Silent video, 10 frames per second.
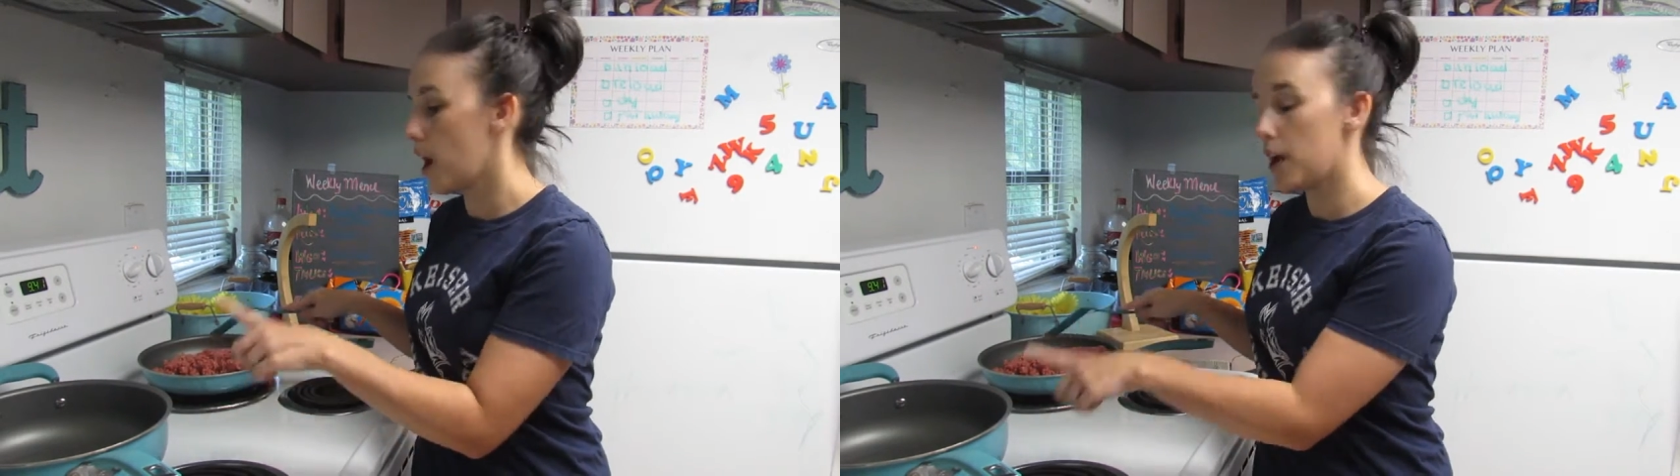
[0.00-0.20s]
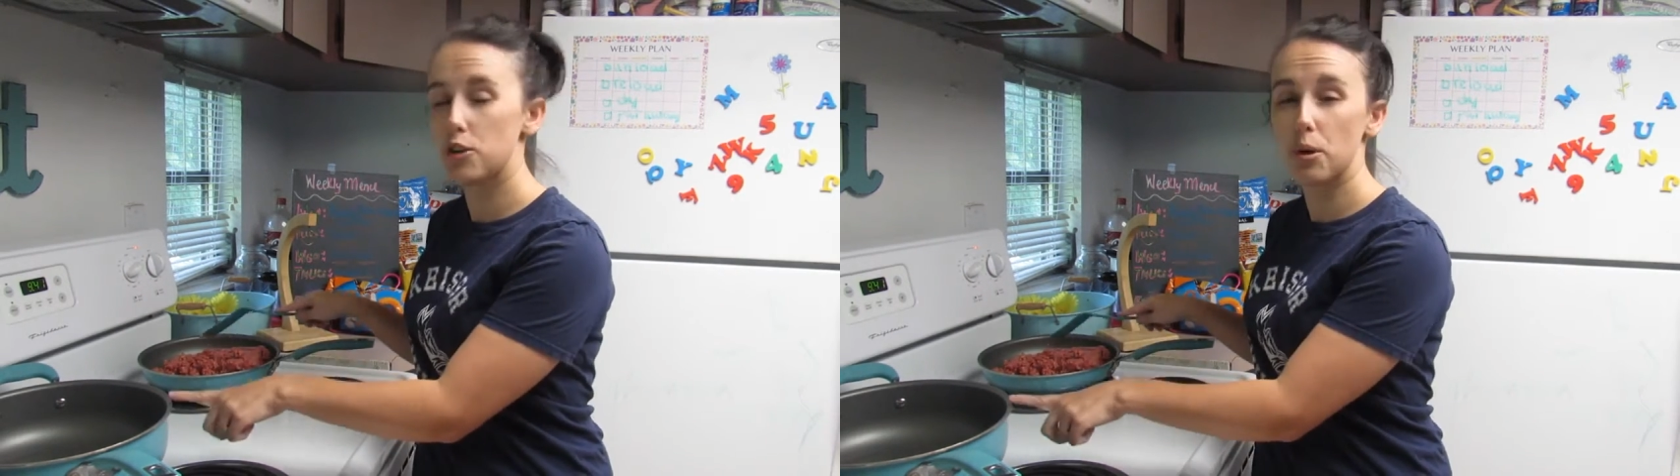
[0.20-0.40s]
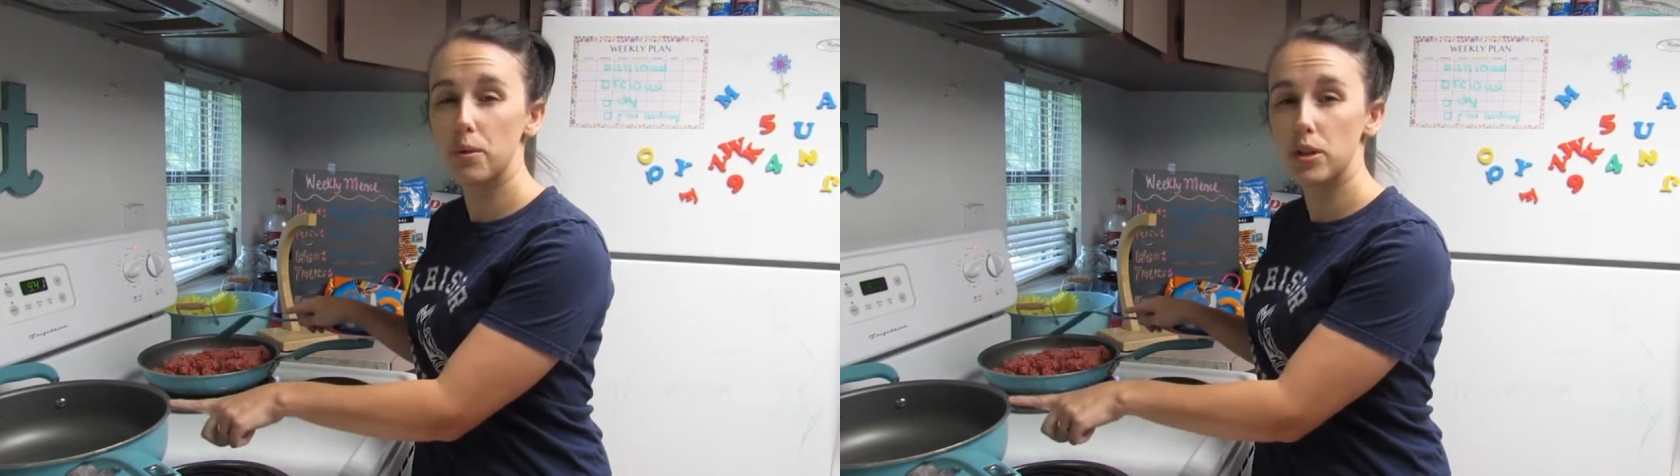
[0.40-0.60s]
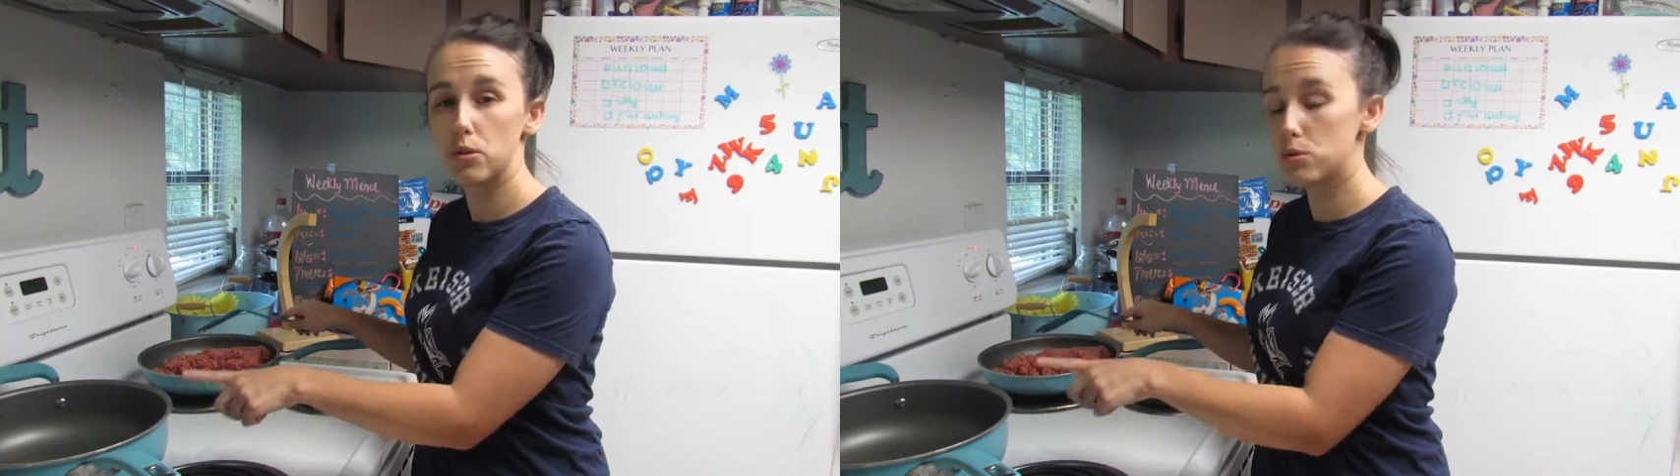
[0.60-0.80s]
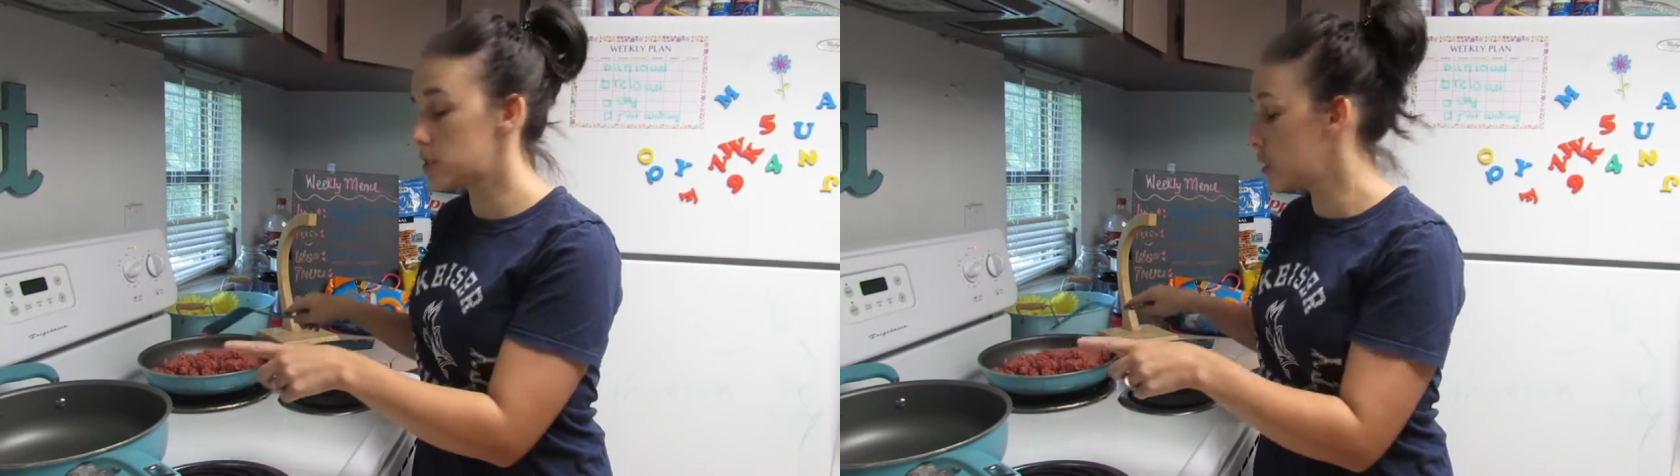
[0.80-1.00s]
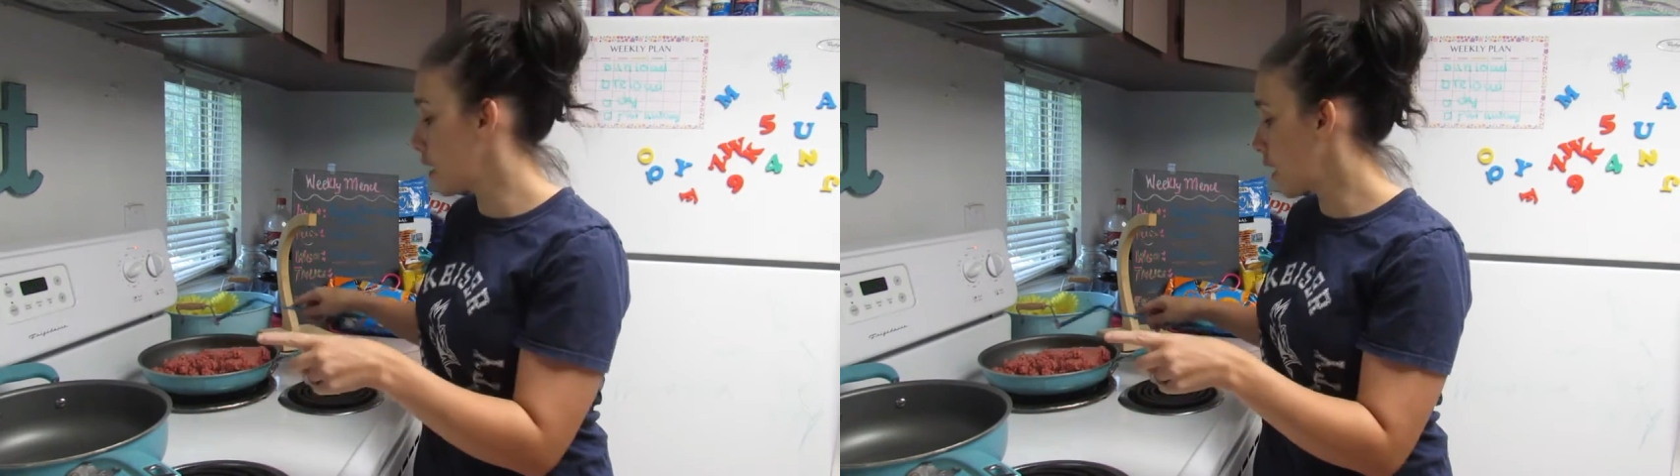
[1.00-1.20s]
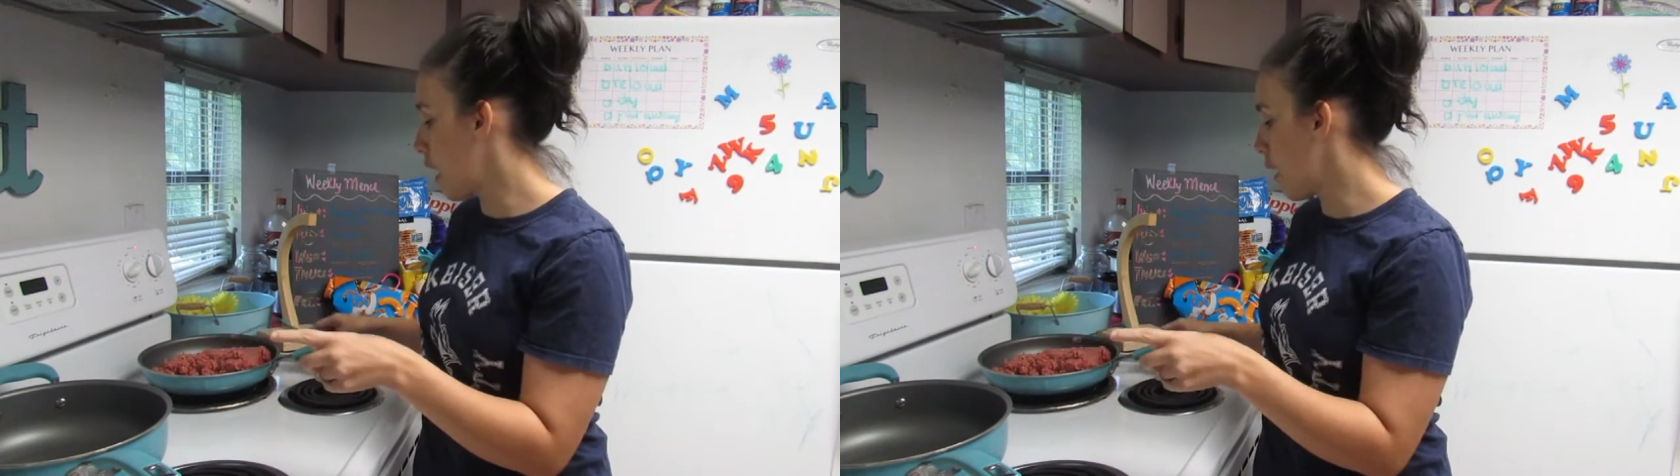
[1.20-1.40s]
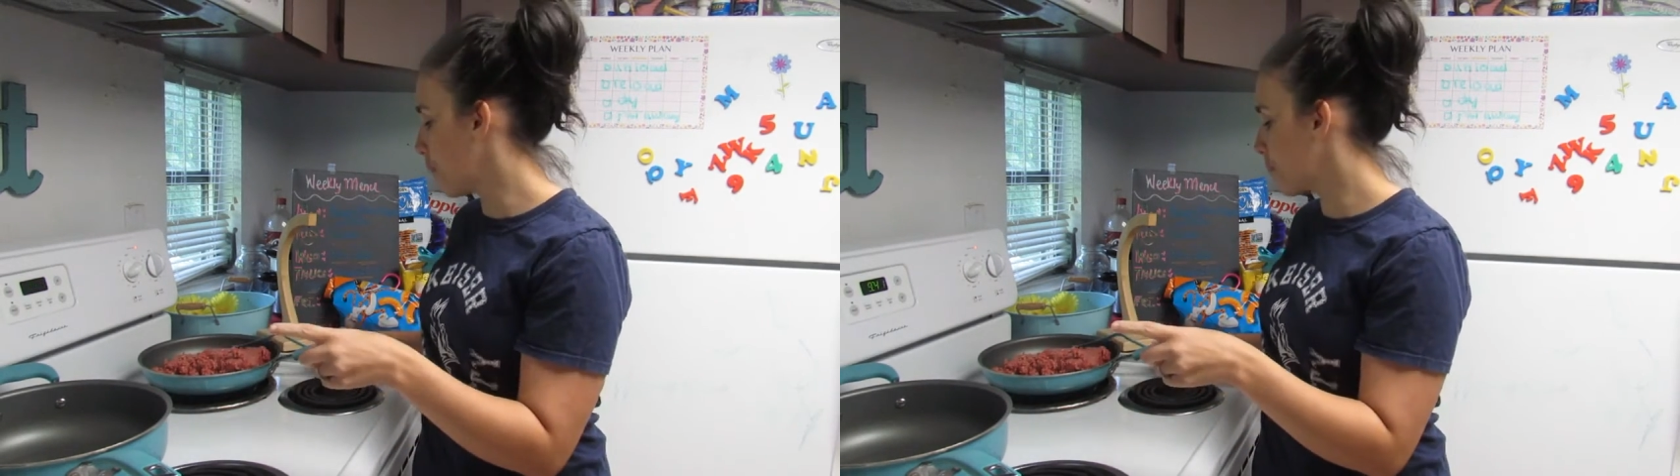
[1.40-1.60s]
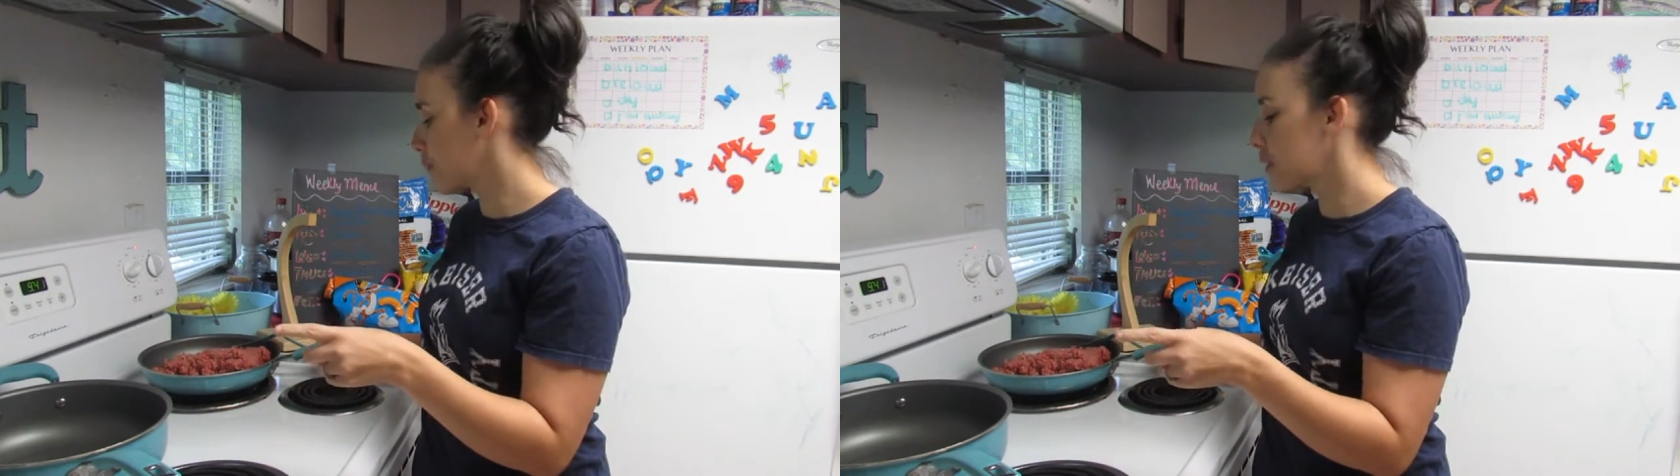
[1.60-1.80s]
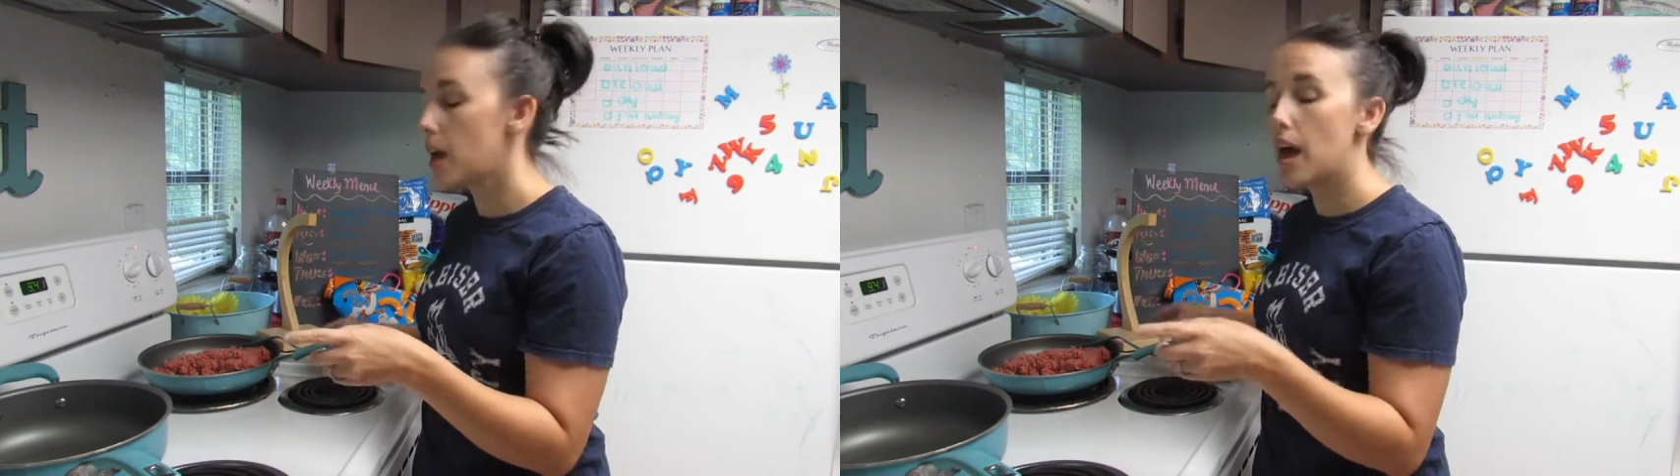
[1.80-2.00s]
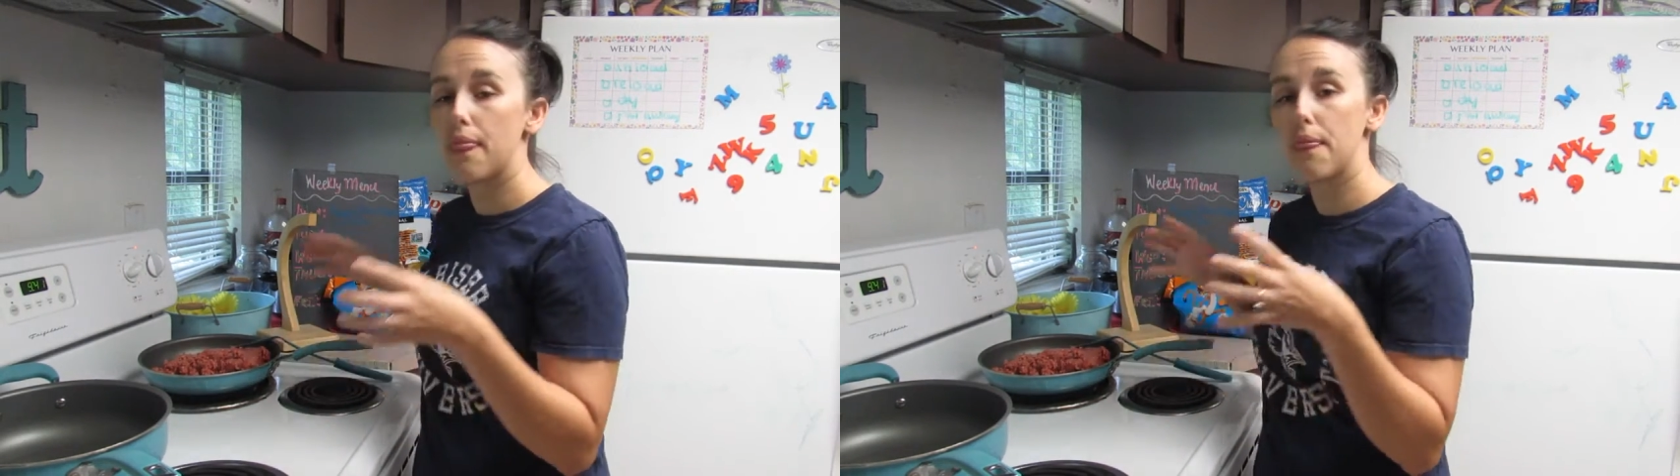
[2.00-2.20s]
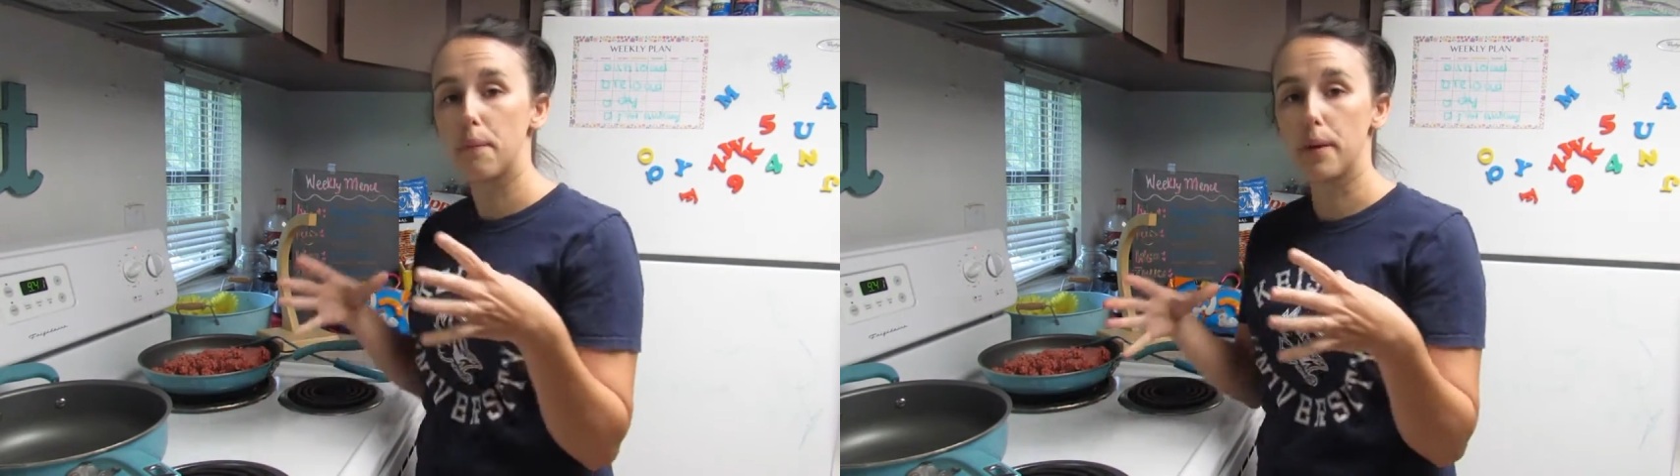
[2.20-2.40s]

I normally use the